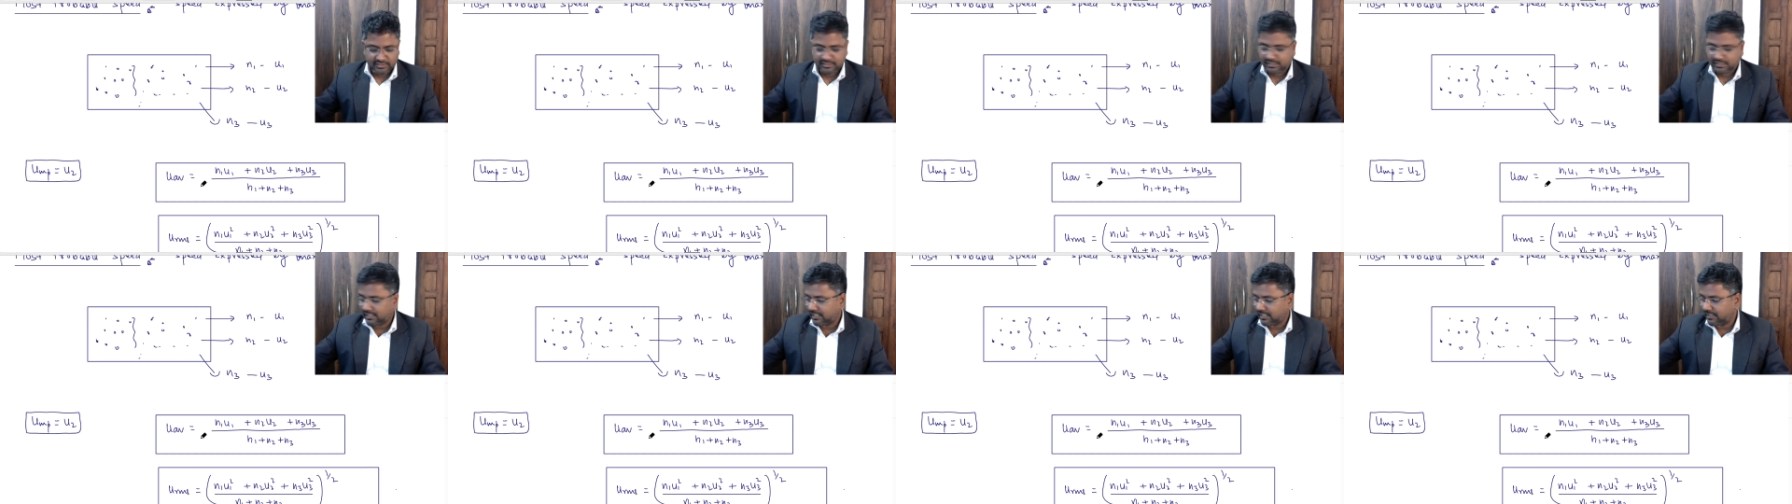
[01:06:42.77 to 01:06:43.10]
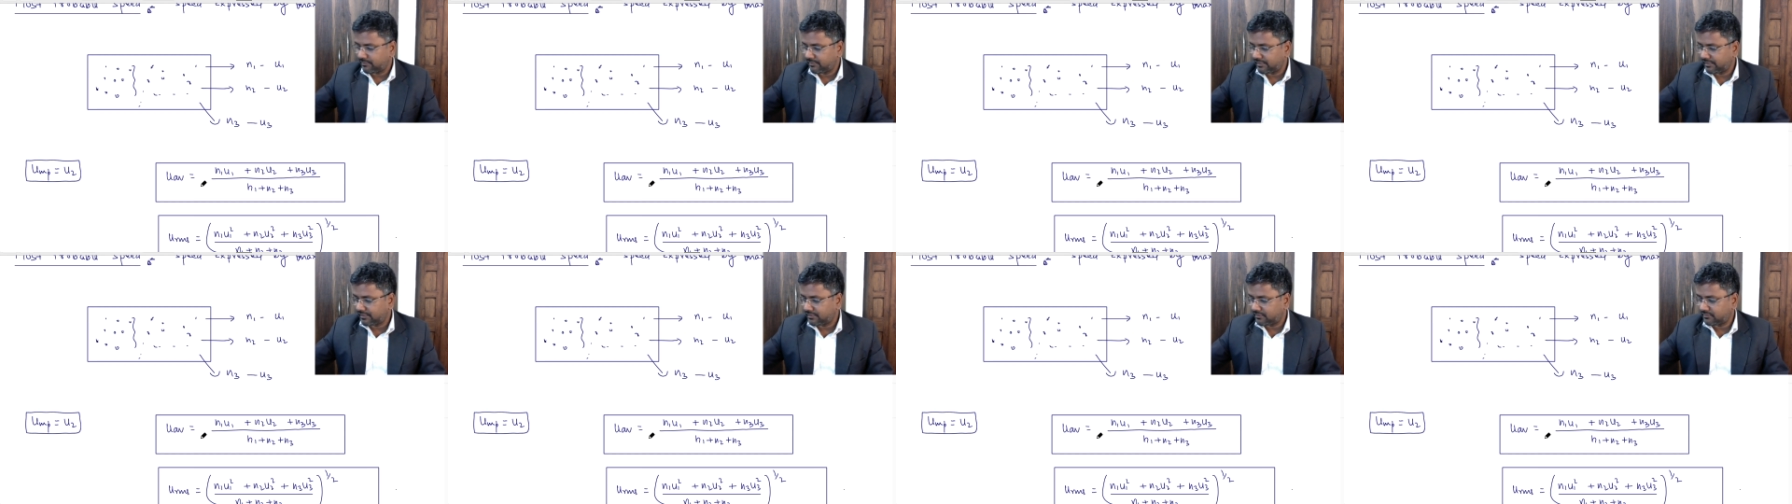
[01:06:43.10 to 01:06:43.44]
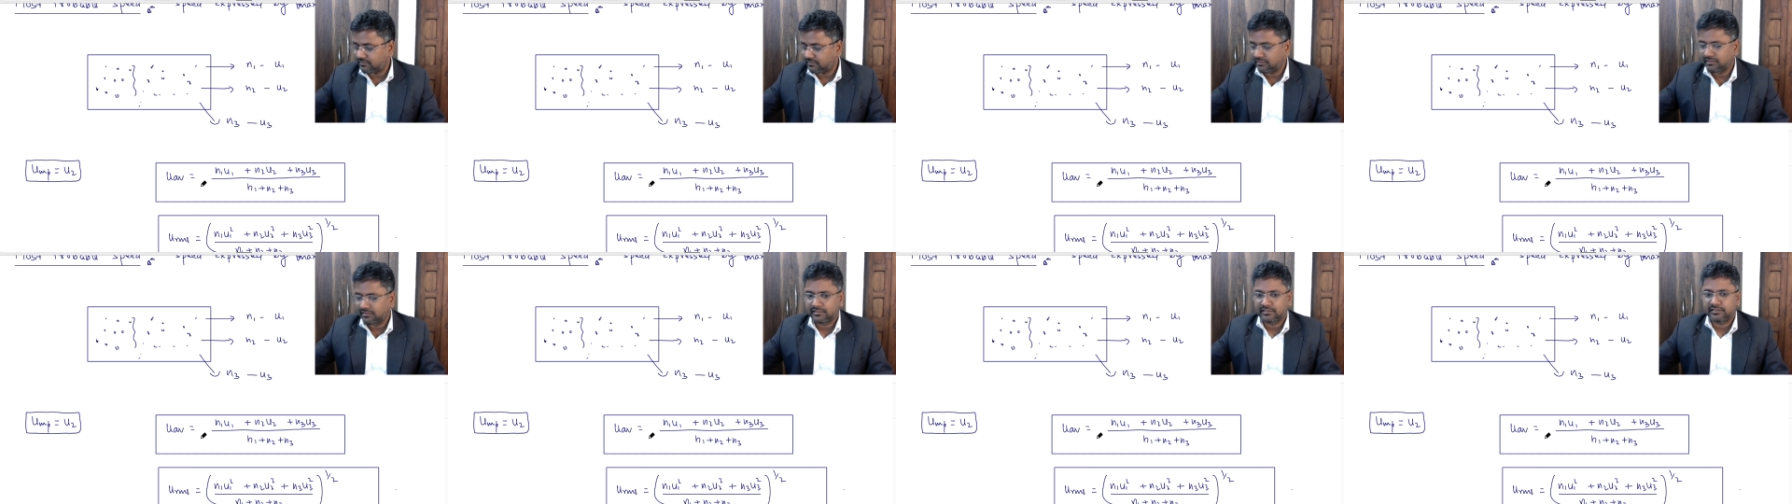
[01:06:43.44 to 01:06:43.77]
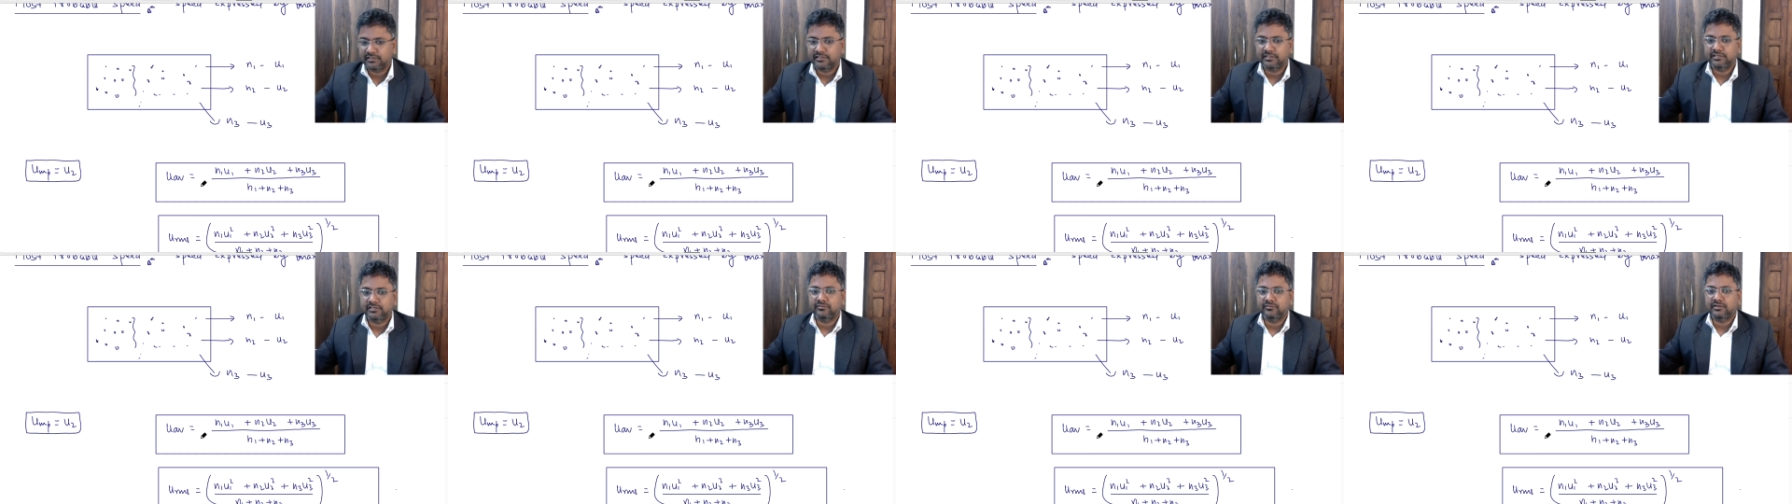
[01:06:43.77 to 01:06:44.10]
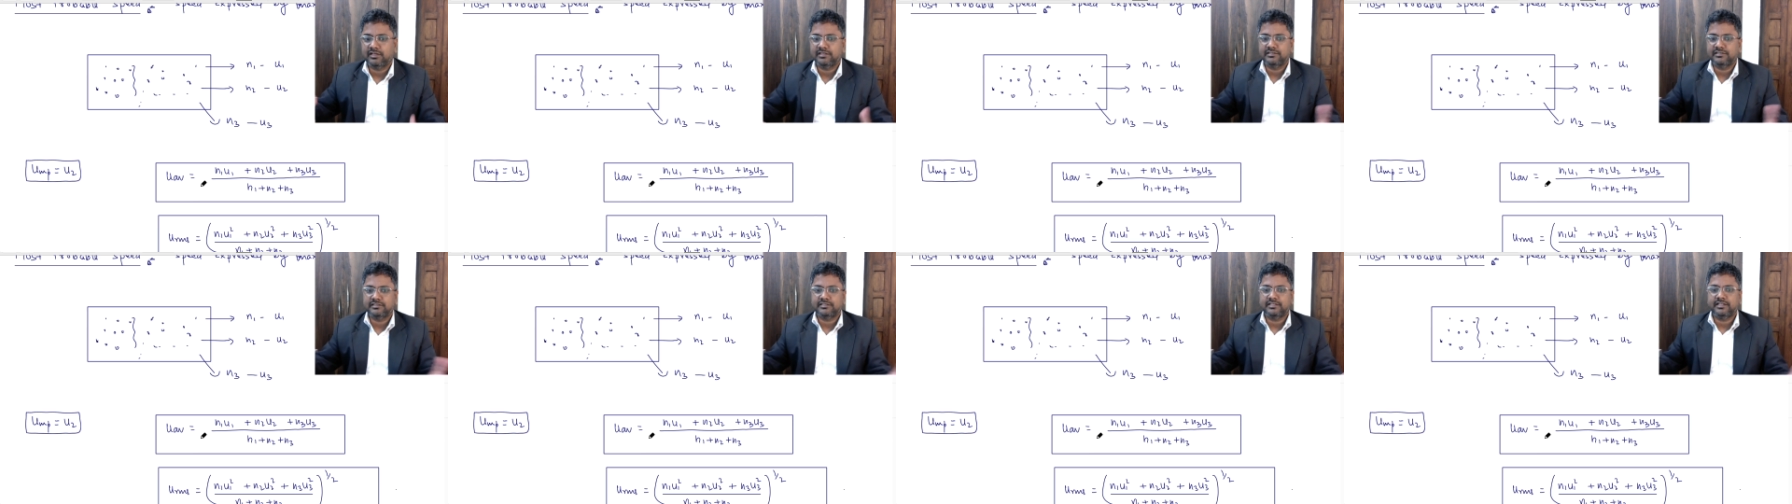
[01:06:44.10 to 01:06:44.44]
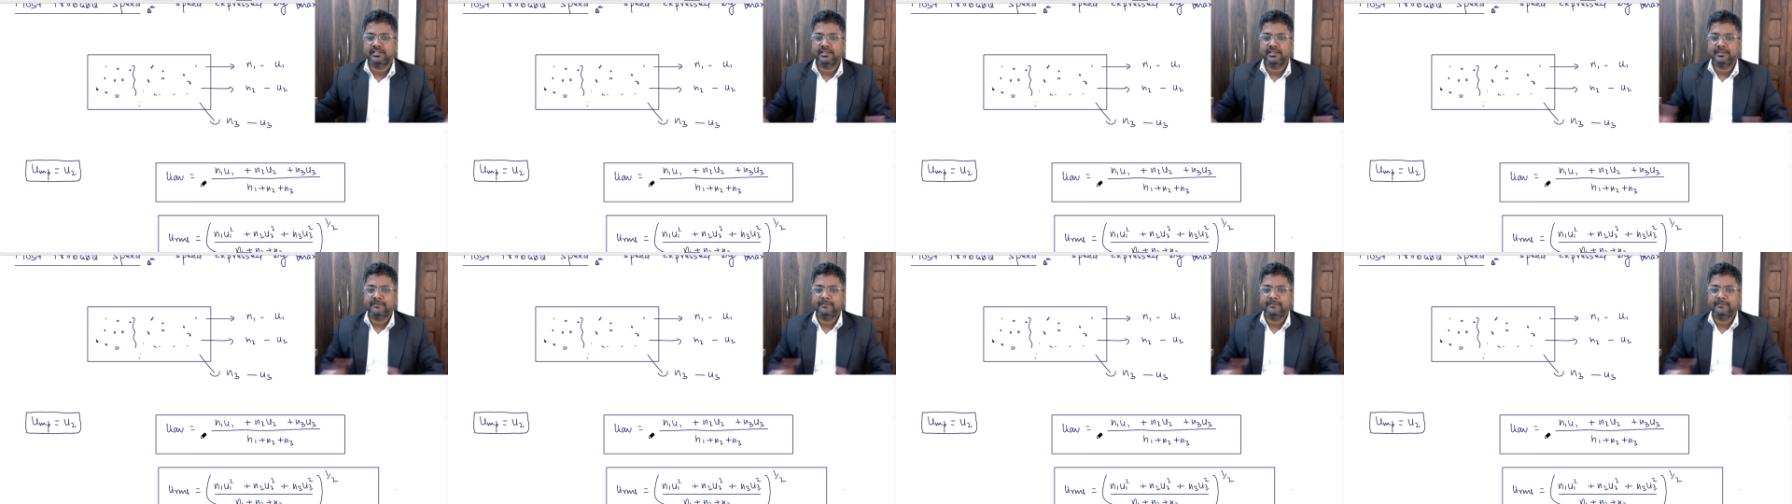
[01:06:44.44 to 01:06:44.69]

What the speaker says: you can say,